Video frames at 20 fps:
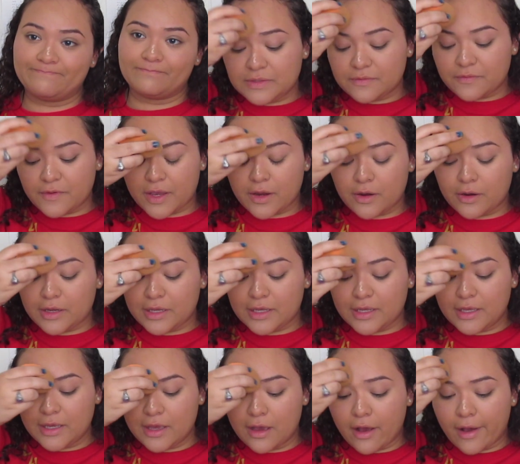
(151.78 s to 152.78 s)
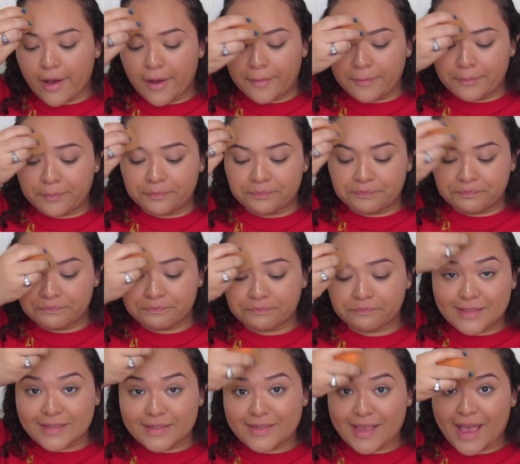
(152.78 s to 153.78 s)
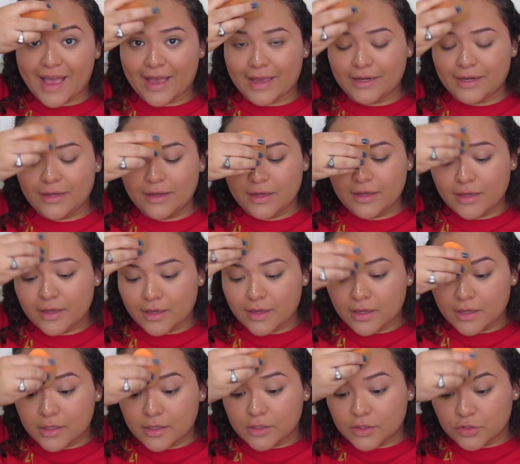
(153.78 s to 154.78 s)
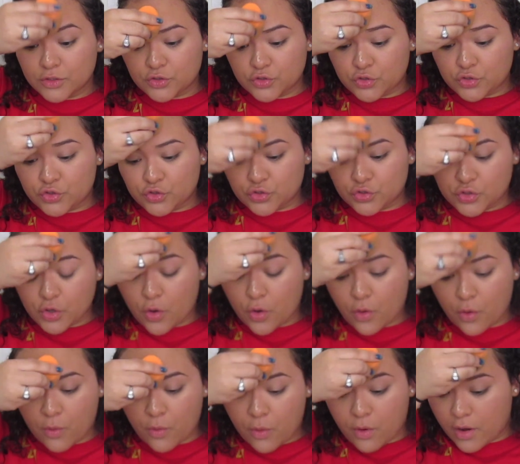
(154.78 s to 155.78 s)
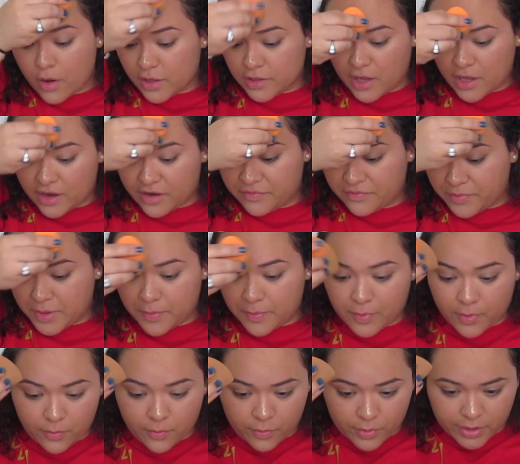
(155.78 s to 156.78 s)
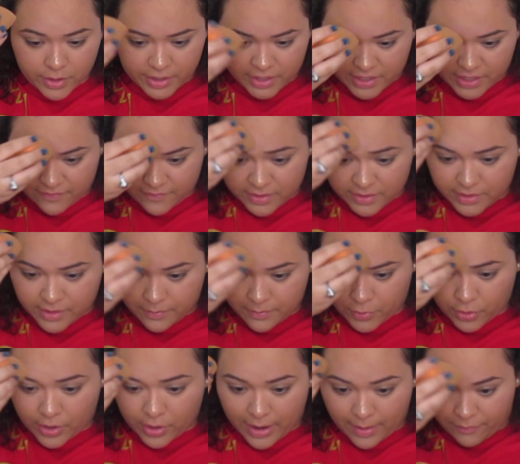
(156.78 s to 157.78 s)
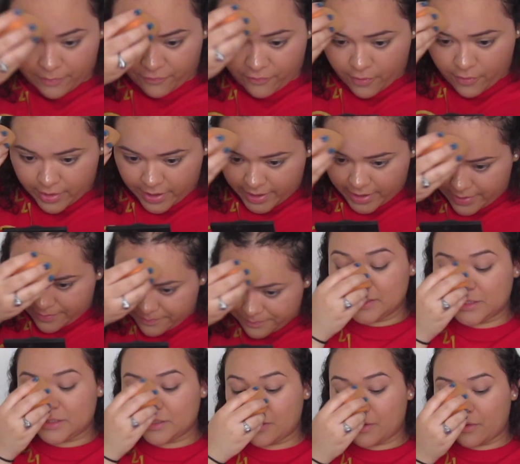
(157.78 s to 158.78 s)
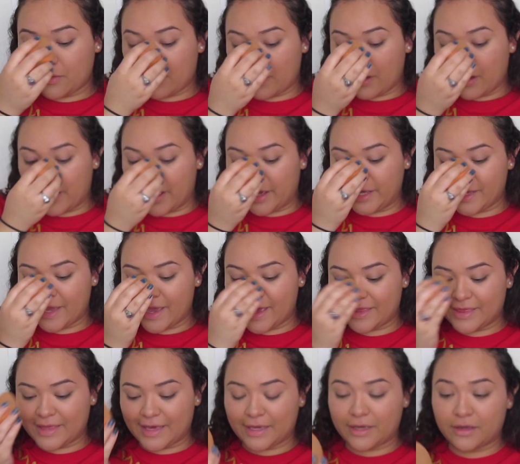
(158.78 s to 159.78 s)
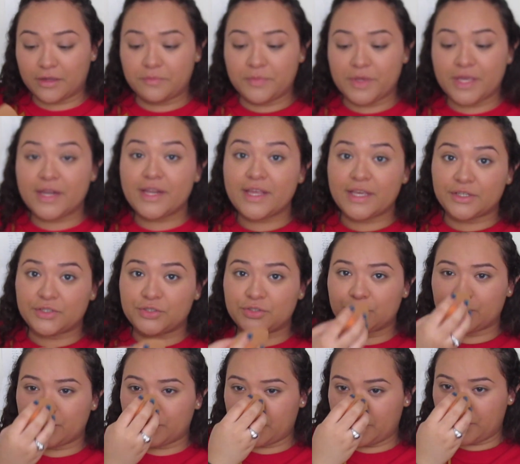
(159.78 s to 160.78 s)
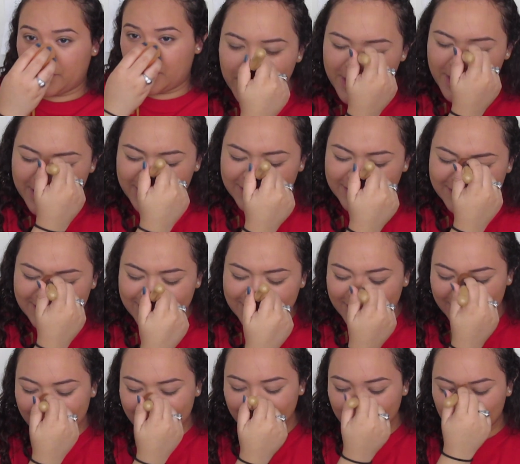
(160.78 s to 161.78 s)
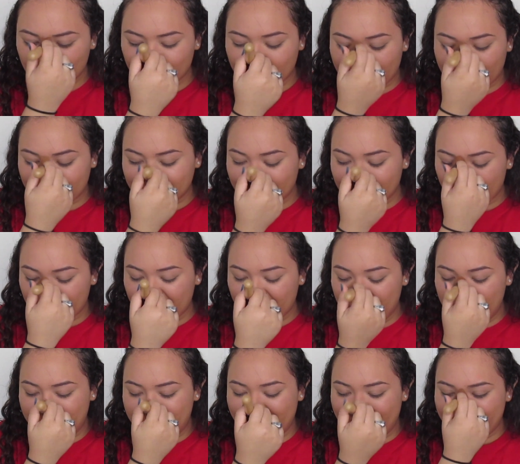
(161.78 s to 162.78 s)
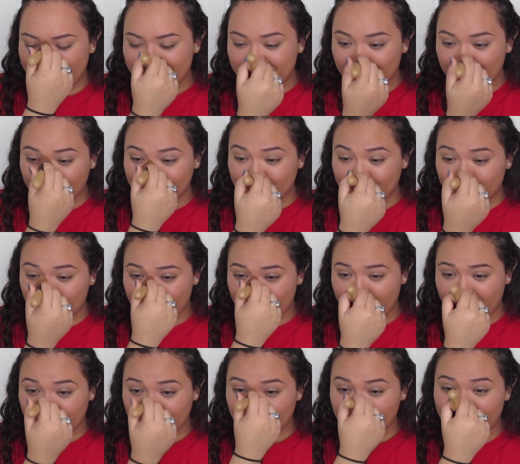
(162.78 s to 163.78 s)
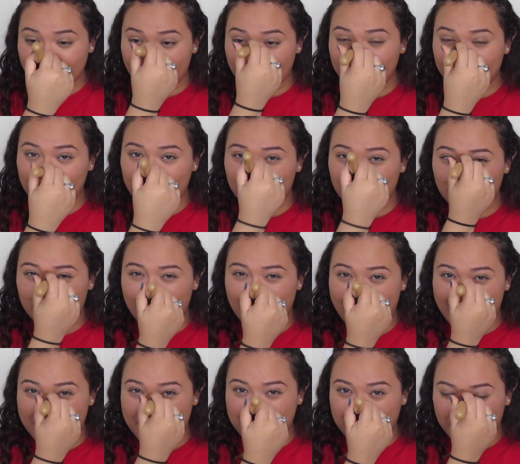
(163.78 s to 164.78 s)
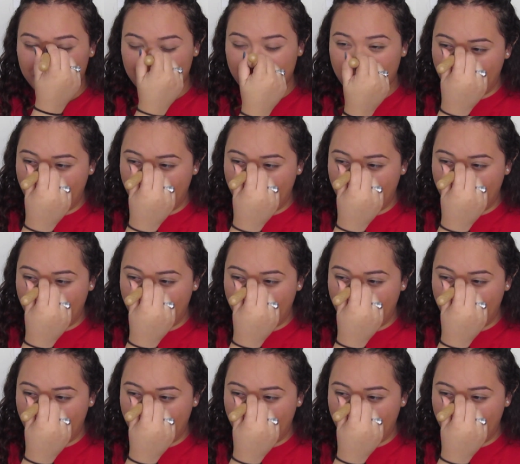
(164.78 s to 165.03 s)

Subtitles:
very sad. So a lot of people were giving them crap for it. So yeah, that could be an issue. The concealer dried down on my nose, so now I just have a stripe.